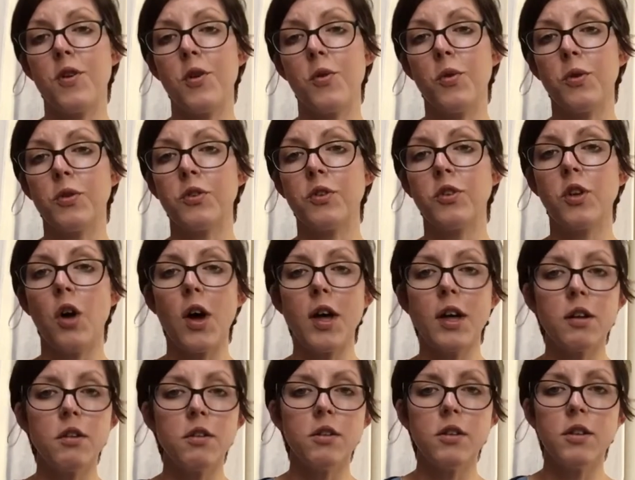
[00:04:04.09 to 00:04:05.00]
your
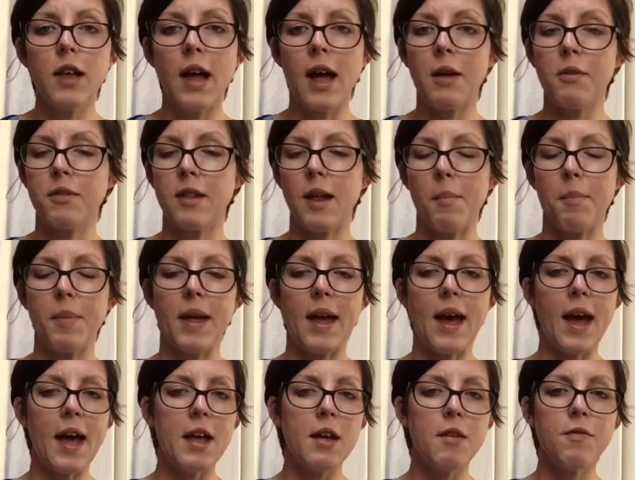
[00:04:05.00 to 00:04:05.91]
cycle, how's that
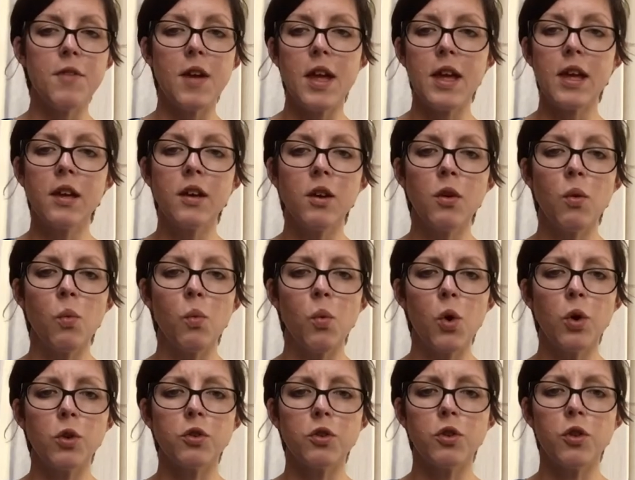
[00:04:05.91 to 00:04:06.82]
behaving,
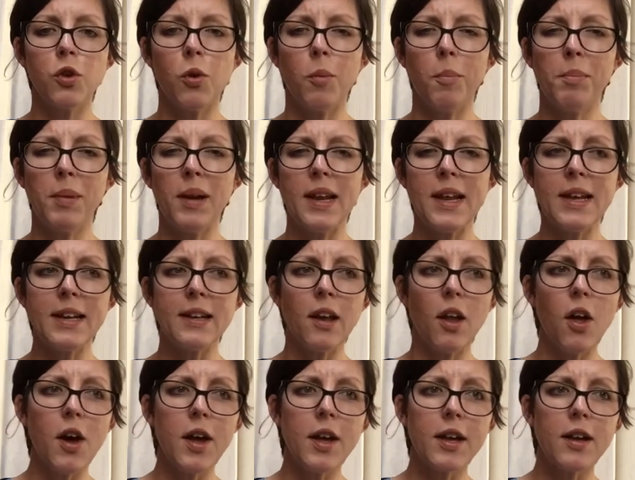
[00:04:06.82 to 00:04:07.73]
what's your bleed
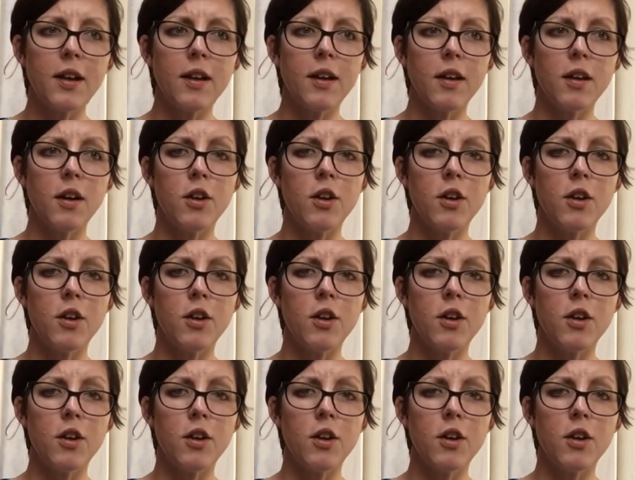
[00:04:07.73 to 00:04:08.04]
like,